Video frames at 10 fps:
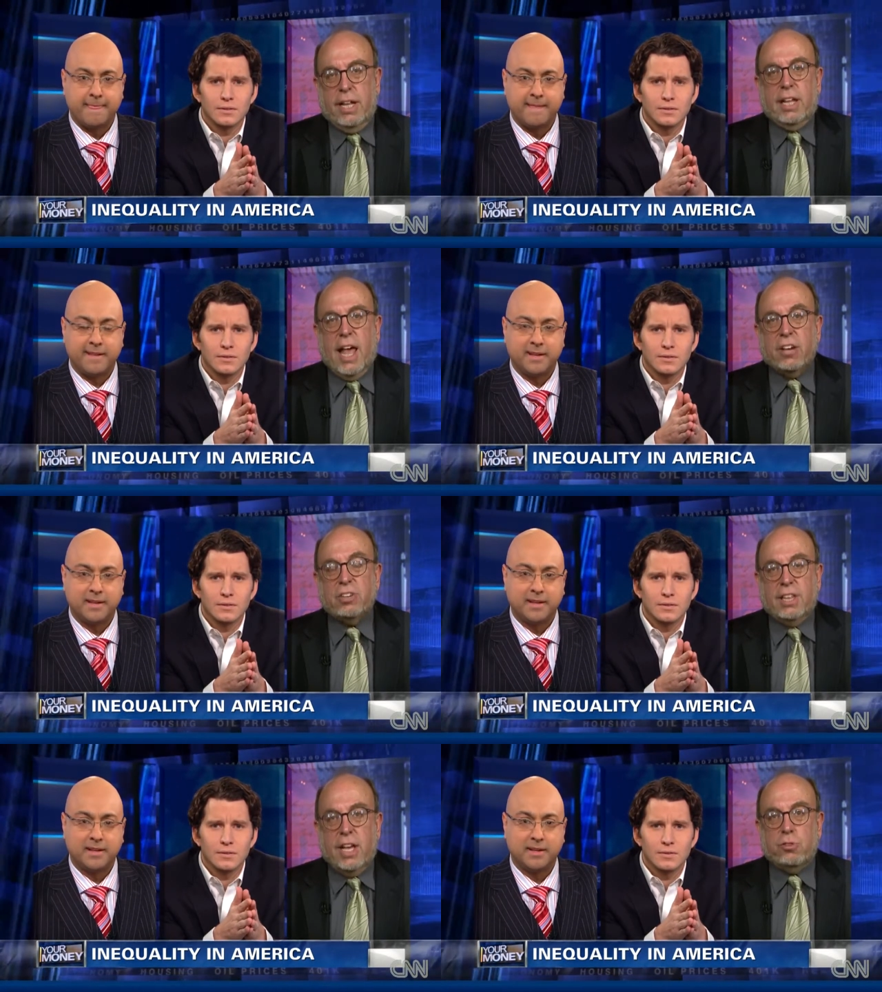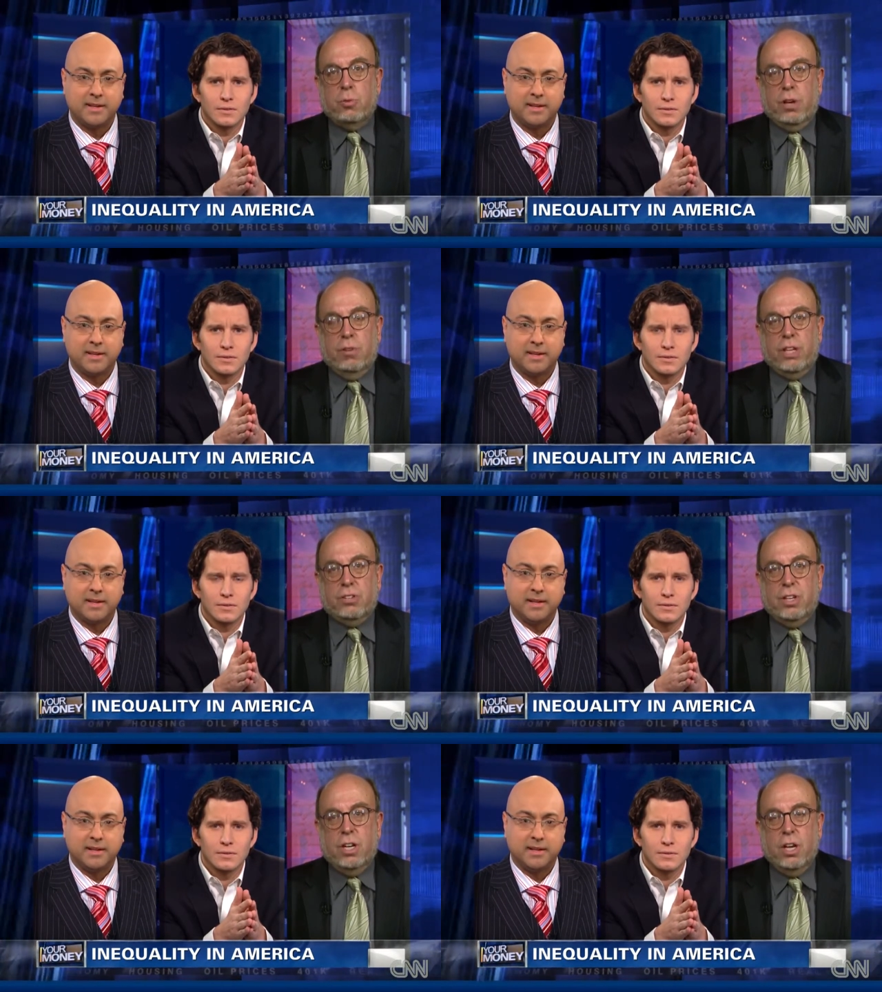Speaker 1: And that, actually, that's one
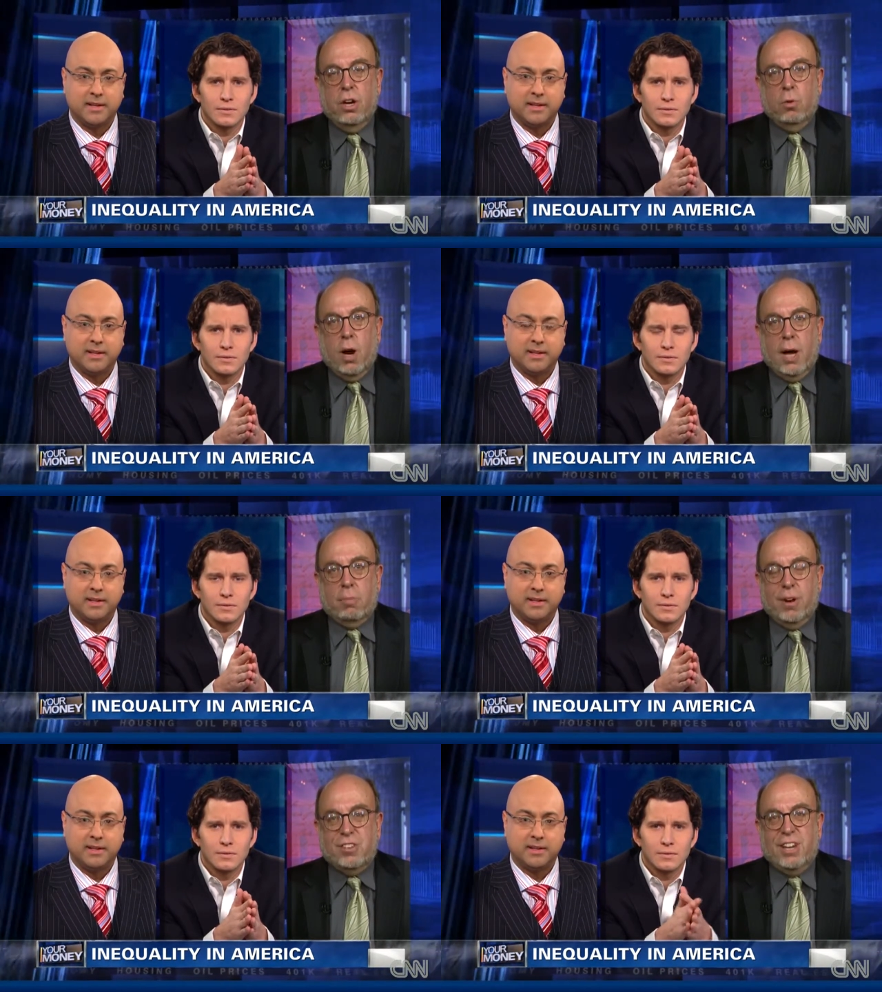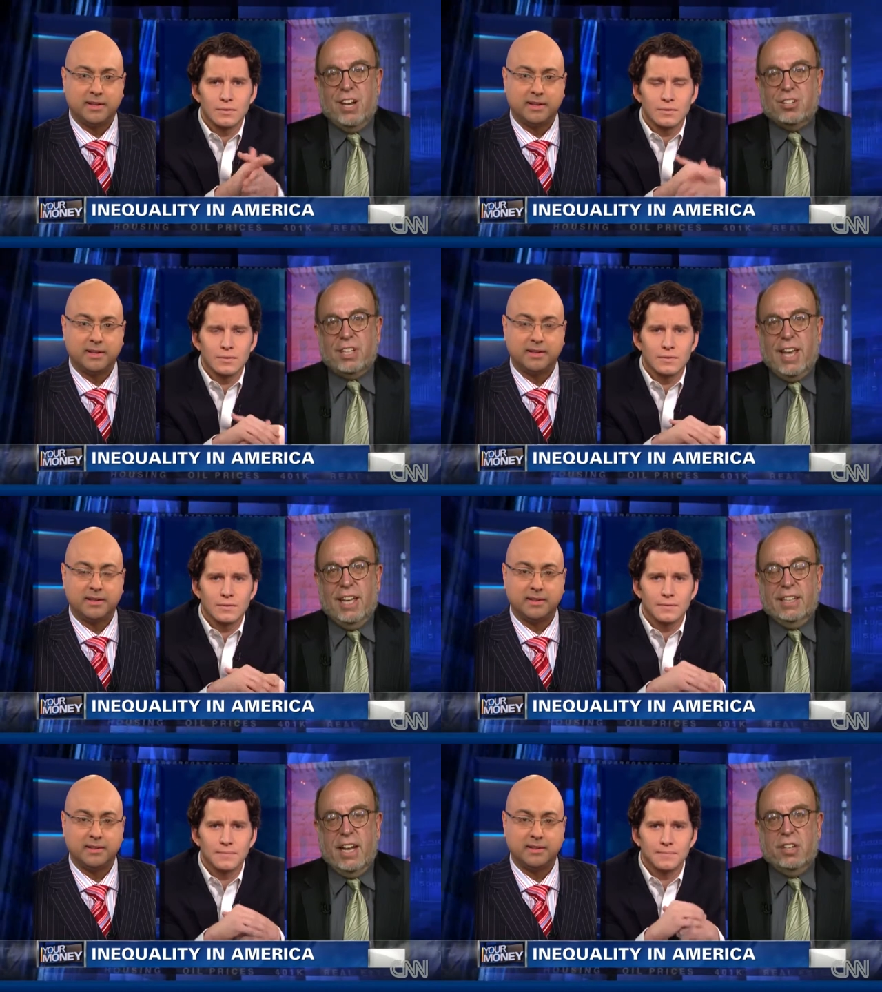reason why presidential
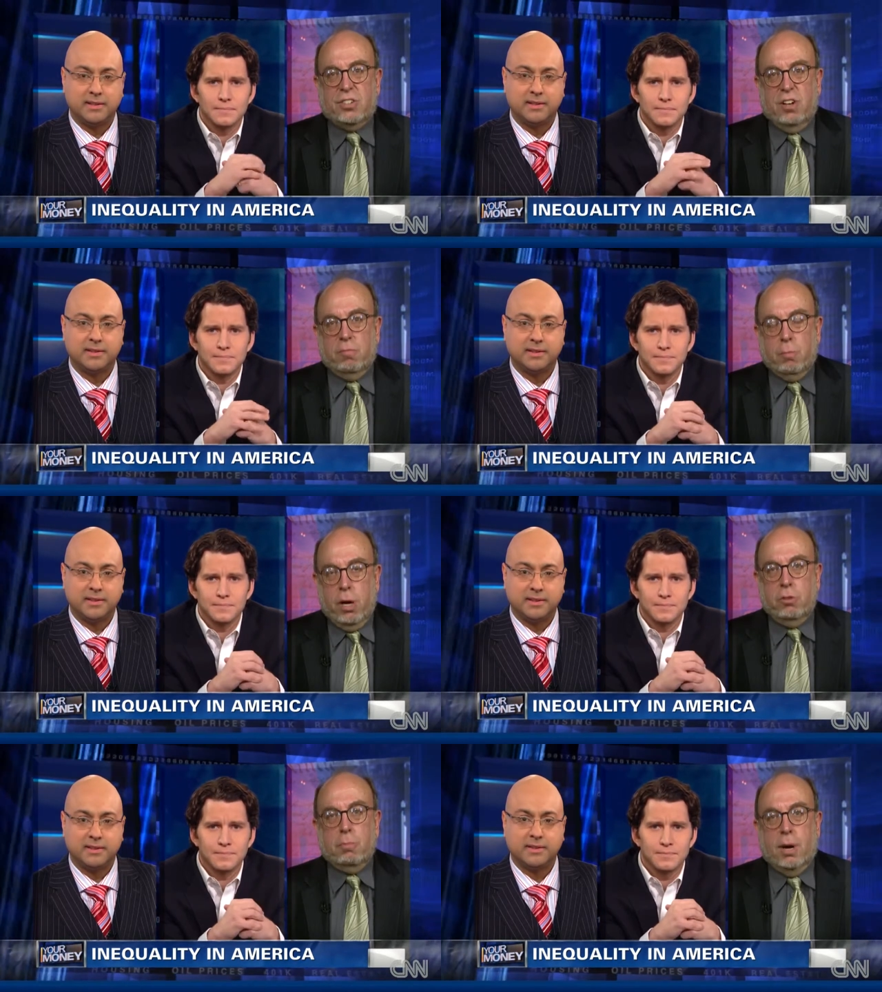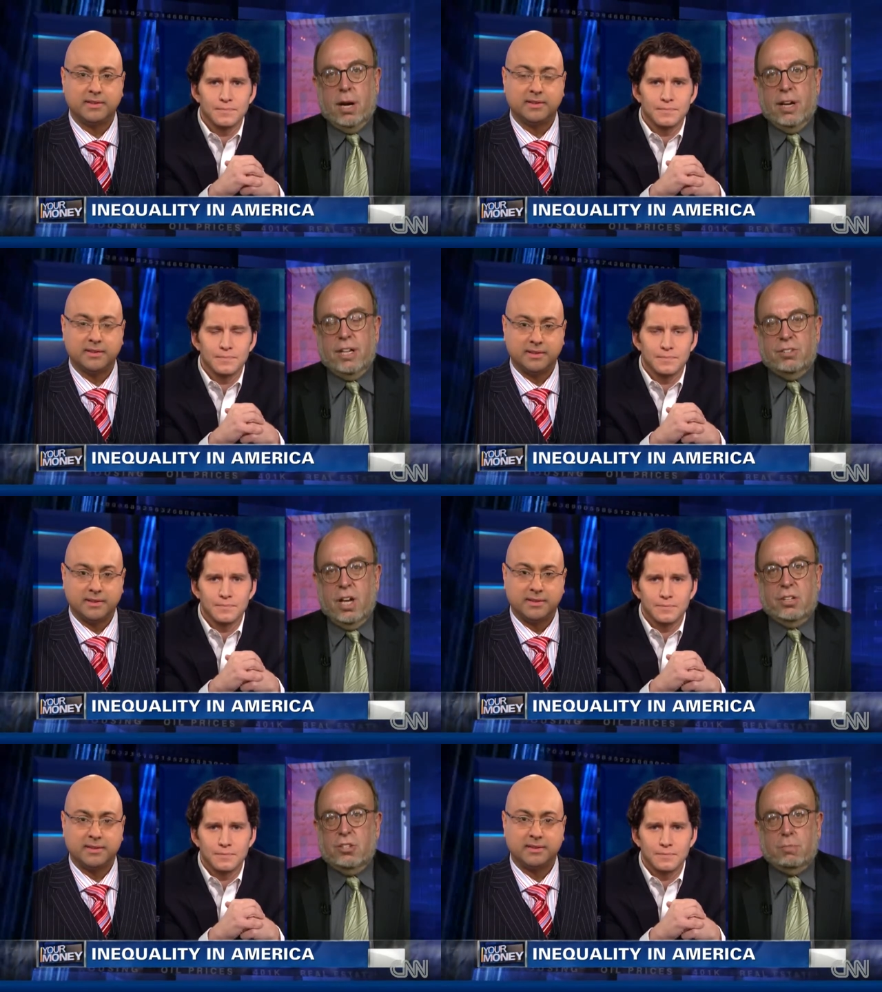candidates of both parties,
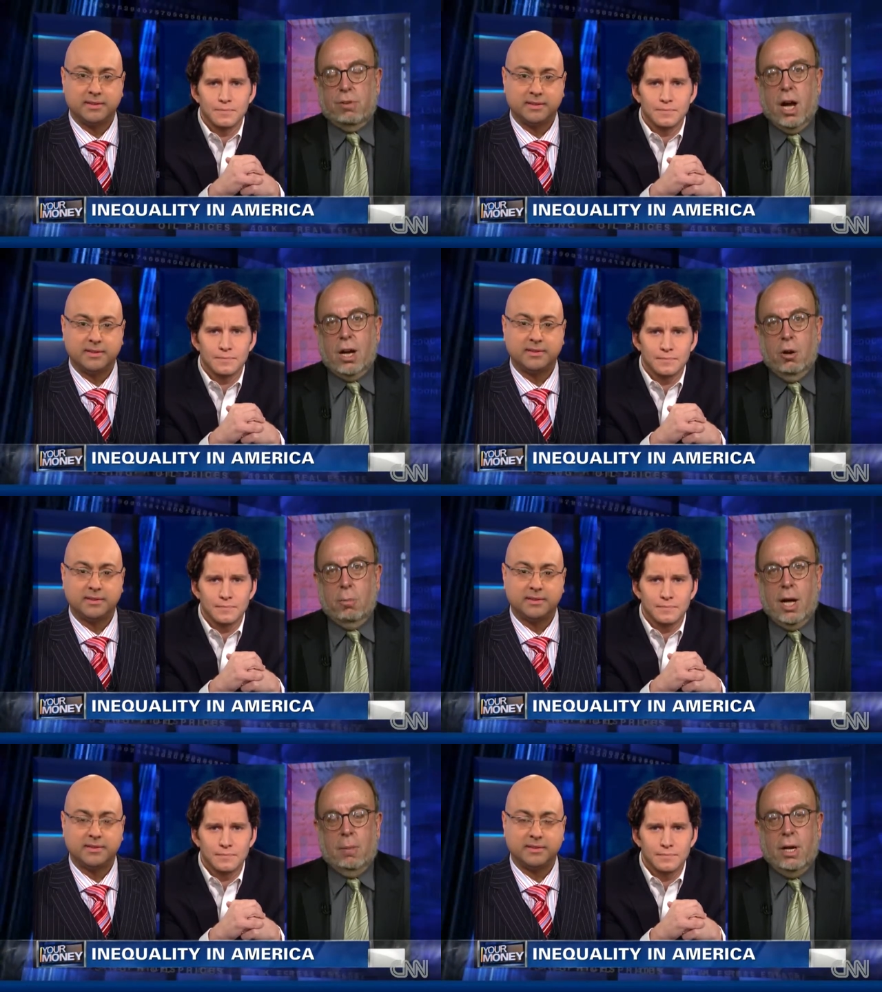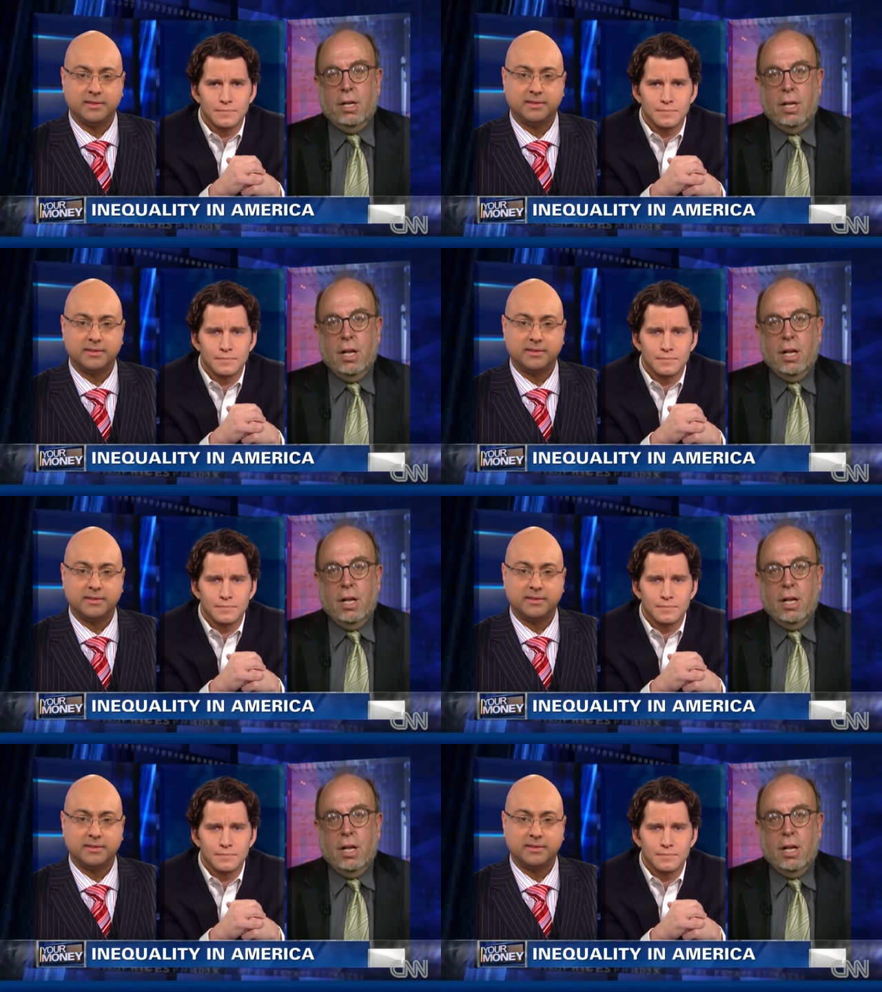not just Barack Obama,